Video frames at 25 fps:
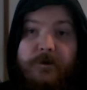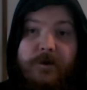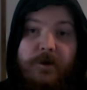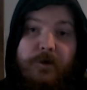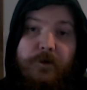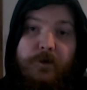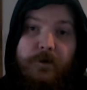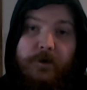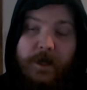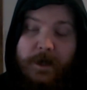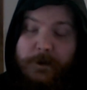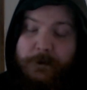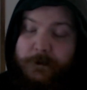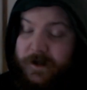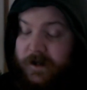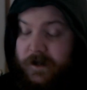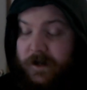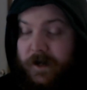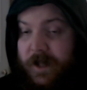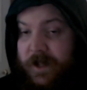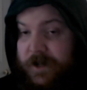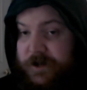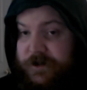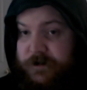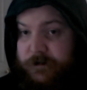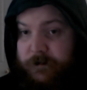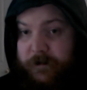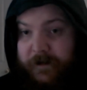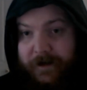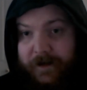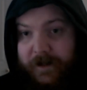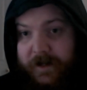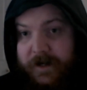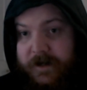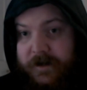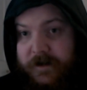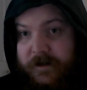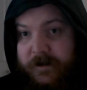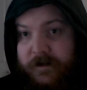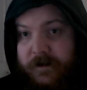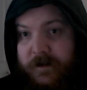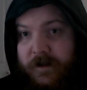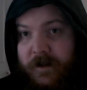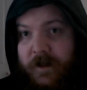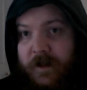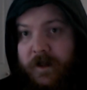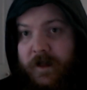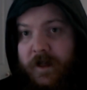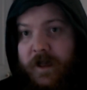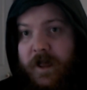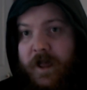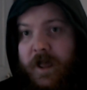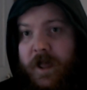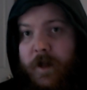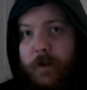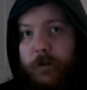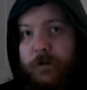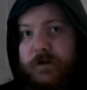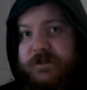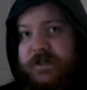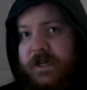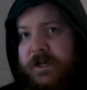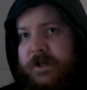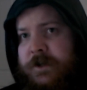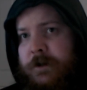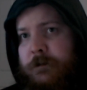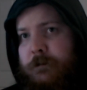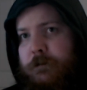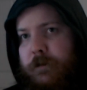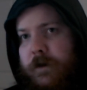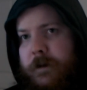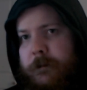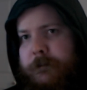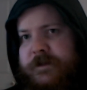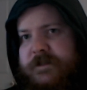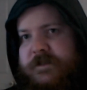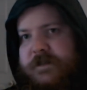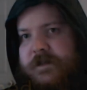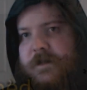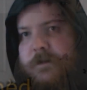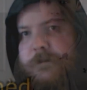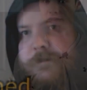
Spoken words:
or GameMaker Engine related, was actually one particular